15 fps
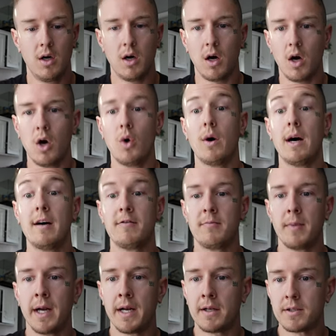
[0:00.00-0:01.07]

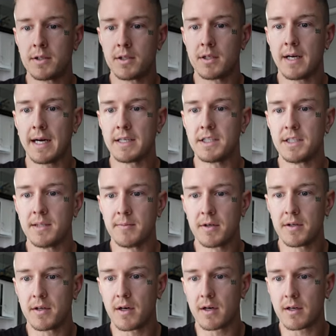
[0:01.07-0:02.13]
ofmanager at
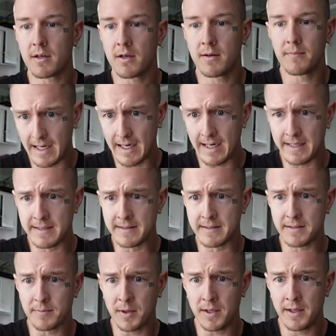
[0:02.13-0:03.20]
gmail.com. I didn't
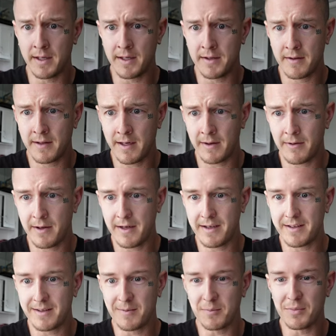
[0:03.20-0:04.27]
spell any of that right,
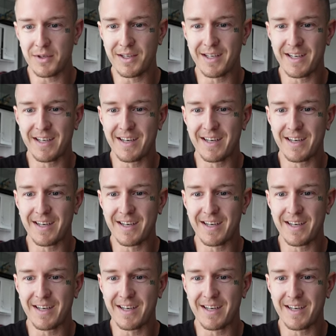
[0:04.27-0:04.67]
but uh,